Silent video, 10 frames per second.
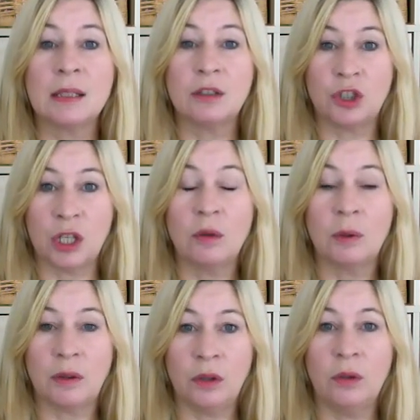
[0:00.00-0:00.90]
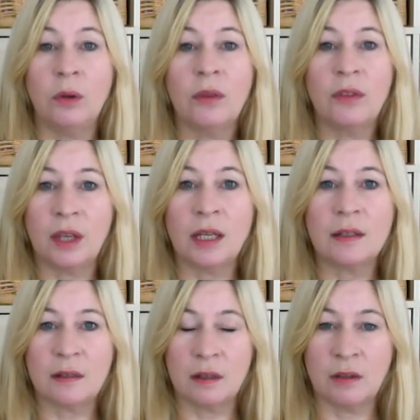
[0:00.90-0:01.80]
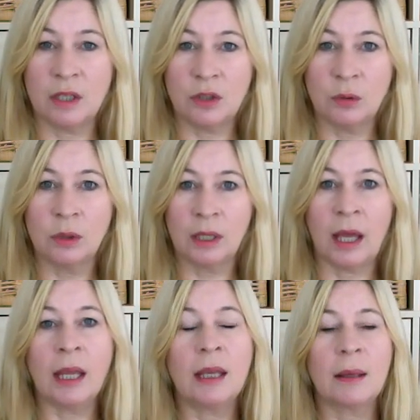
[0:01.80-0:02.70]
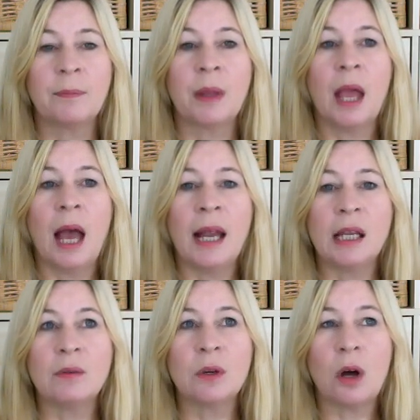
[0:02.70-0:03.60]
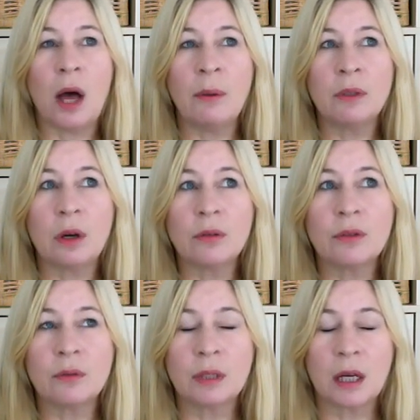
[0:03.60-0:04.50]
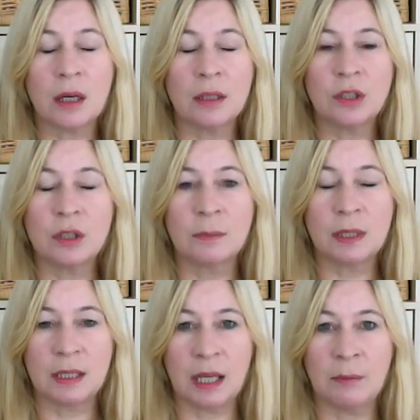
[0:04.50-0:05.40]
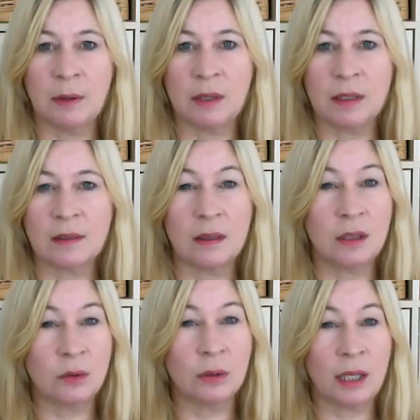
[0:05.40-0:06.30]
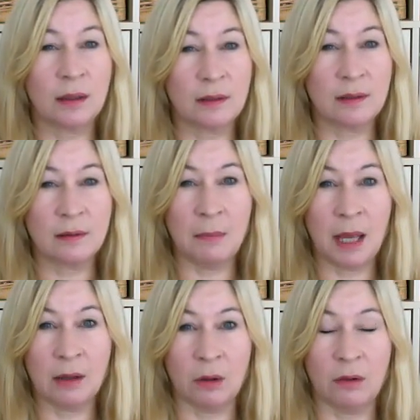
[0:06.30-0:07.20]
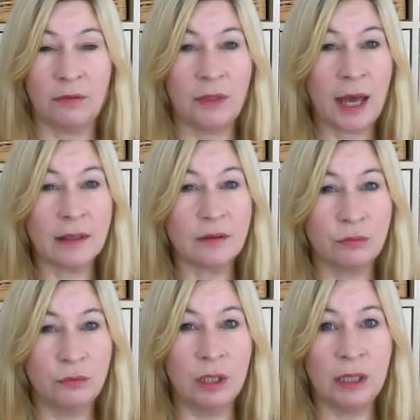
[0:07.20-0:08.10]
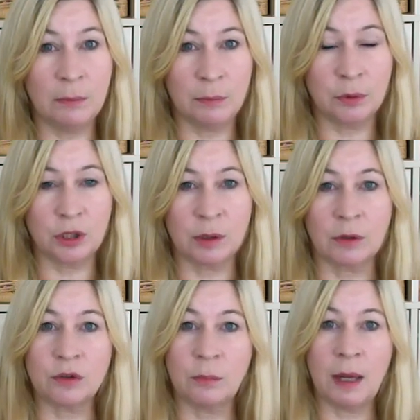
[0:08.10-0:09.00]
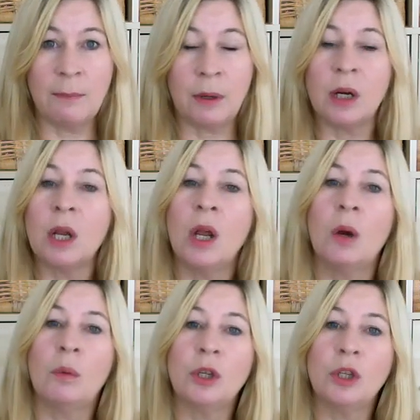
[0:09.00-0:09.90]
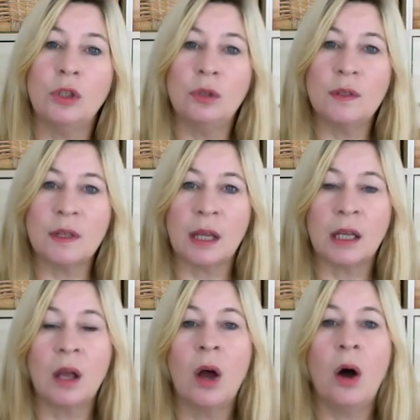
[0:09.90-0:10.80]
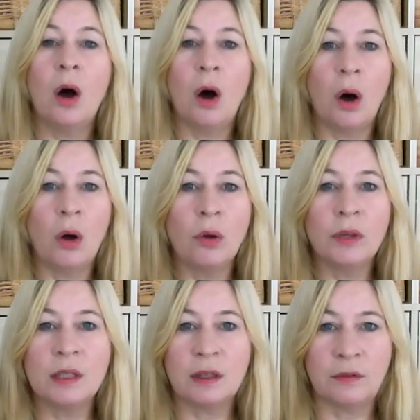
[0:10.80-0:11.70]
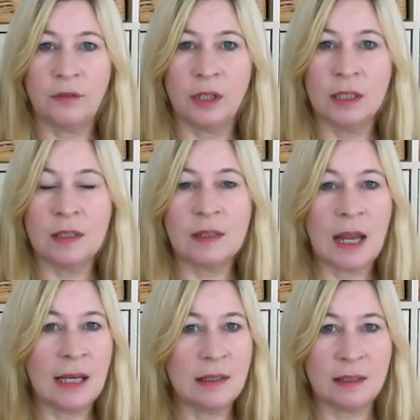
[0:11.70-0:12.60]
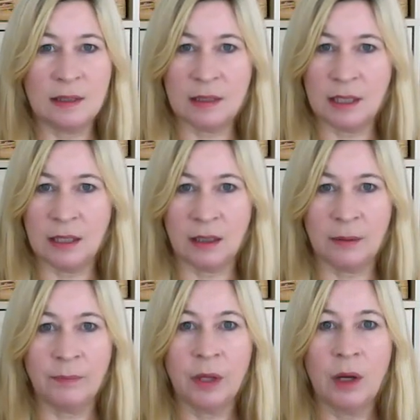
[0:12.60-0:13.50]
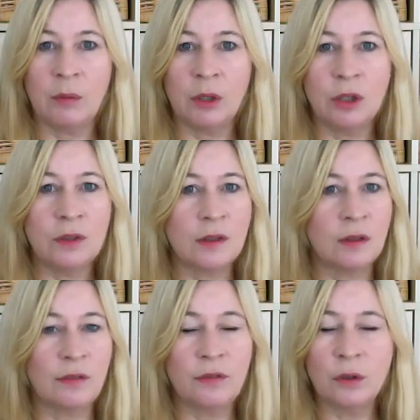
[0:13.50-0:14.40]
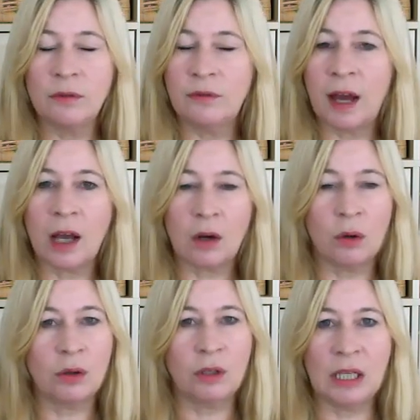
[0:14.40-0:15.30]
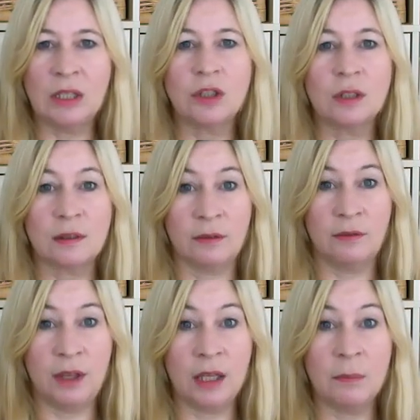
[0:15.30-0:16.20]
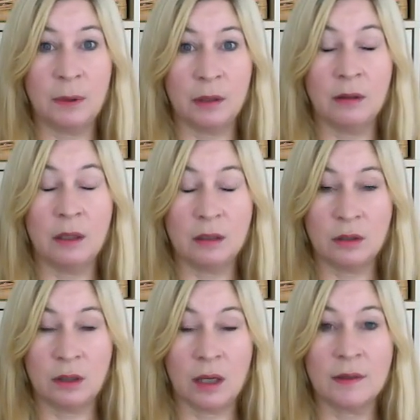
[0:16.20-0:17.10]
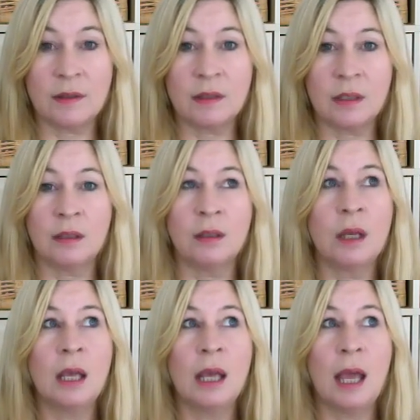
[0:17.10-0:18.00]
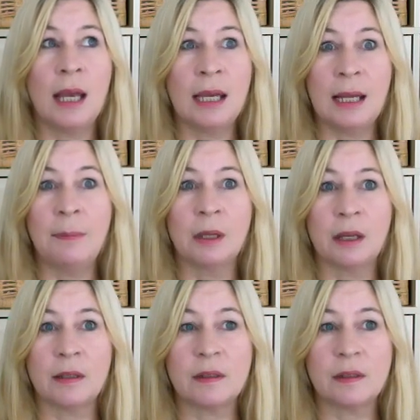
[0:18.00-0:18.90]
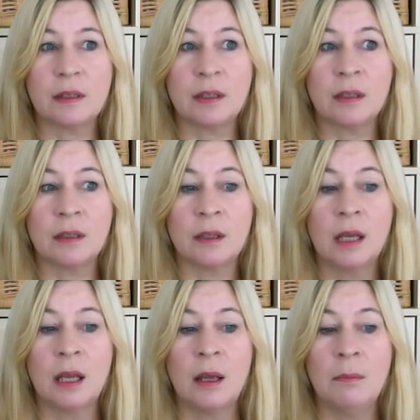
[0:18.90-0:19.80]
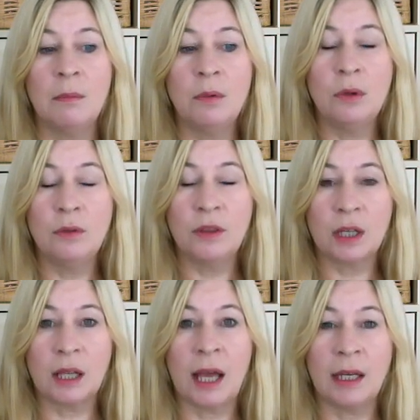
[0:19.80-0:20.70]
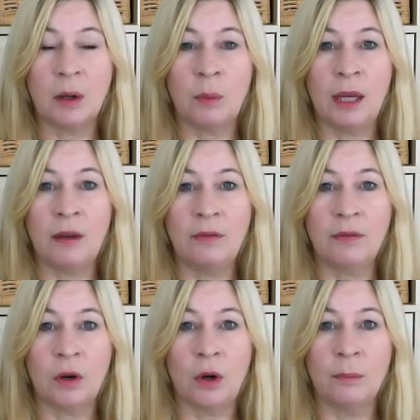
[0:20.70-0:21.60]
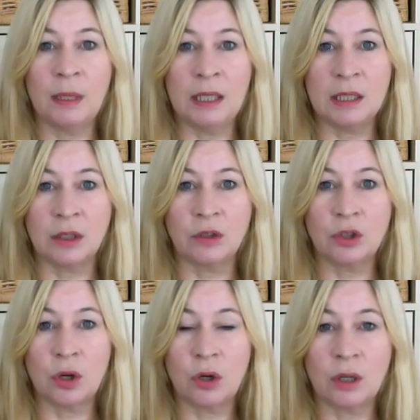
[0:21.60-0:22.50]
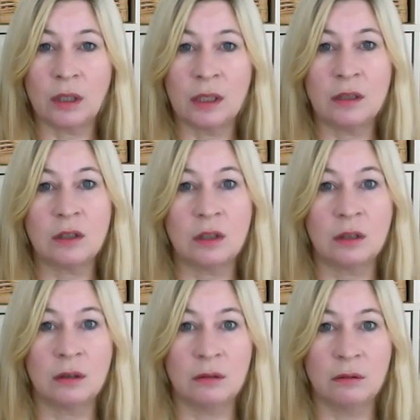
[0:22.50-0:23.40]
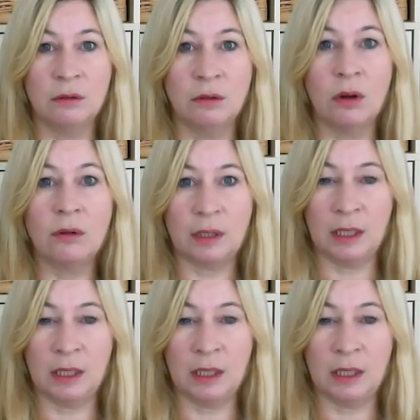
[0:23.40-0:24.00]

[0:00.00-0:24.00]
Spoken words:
share with you things that they don't like. And I would also encourage them to tell me things that they don't like the smell of. That's really important, because remember, we're using all the different senses here. We're using the full VACOG range that's available to us to enable us to move the client away from eating chocolate to not